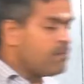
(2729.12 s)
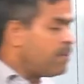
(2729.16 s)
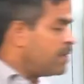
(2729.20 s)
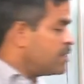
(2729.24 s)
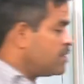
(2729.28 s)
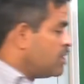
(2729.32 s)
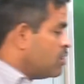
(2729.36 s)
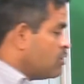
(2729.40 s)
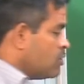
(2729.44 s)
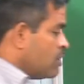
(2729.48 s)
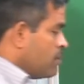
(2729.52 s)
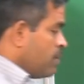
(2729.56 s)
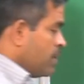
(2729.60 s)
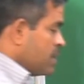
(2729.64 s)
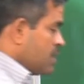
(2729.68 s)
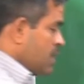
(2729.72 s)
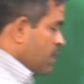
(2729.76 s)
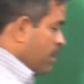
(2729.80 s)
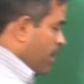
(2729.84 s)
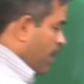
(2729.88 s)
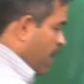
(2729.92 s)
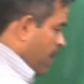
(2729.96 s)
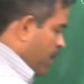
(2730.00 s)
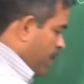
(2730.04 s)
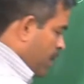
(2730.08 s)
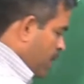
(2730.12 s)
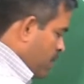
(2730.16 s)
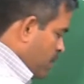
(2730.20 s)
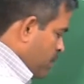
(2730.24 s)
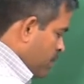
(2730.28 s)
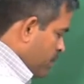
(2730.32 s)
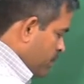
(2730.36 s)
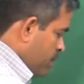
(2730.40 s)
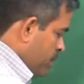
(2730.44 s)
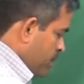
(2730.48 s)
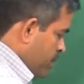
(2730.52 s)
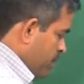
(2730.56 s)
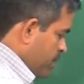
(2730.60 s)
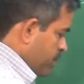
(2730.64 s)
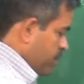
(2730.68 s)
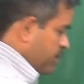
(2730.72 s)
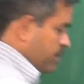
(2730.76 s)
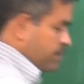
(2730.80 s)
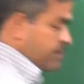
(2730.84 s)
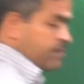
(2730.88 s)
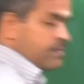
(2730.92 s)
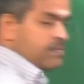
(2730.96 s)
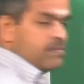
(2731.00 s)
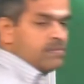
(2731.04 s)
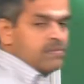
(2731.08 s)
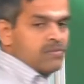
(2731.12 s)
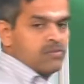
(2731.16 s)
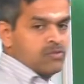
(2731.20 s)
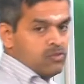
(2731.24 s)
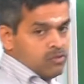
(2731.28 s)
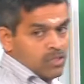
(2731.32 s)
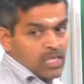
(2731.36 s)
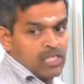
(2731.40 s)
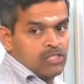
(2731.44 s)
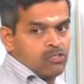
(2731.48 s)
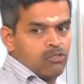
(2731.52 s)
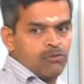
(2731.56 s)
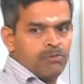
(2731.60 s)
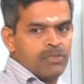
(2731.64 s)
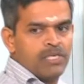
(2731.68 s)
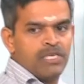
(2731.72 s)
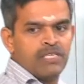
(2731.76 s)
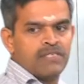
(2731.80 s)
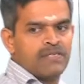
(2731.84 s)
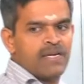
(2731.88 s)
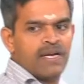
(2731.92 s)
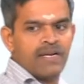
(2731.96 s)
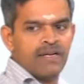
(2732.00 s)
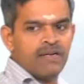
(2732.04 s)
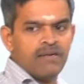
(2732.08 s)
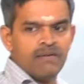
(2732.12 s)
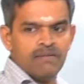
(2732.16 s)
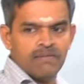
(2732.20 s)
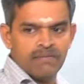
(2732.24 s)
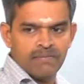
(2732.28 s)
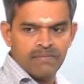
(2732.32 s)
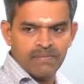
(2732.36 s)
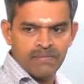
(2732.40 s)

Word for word: budget to the best department? So, that should be decided.